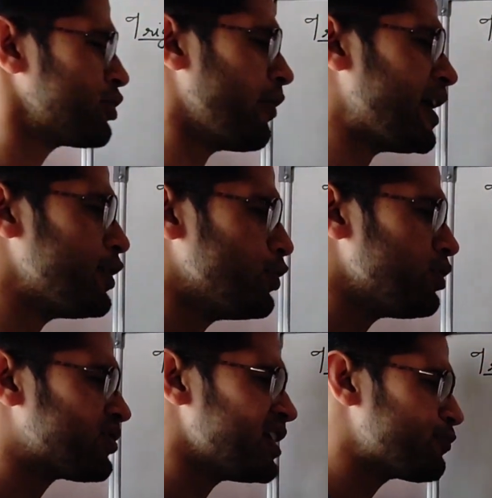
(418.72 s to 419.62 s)
So when you
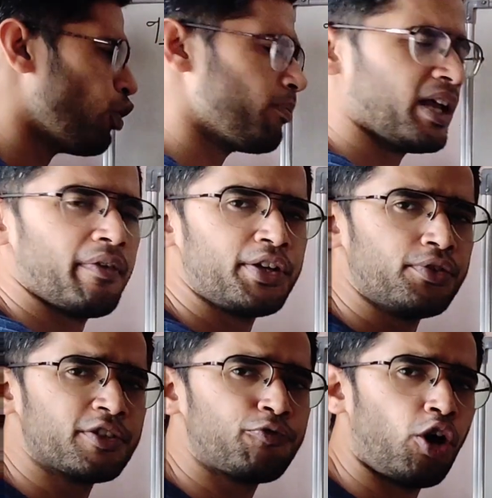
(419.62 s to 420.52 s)
use this formula, when
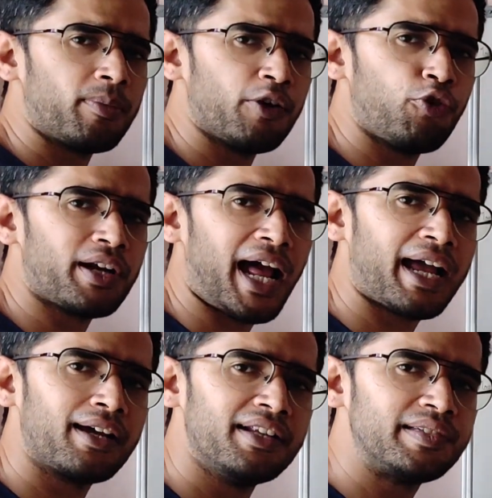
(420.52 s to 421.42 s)
you use the formula for
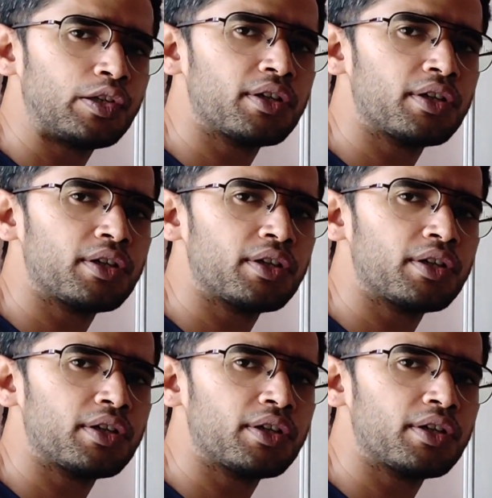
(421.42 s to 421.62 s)
angle is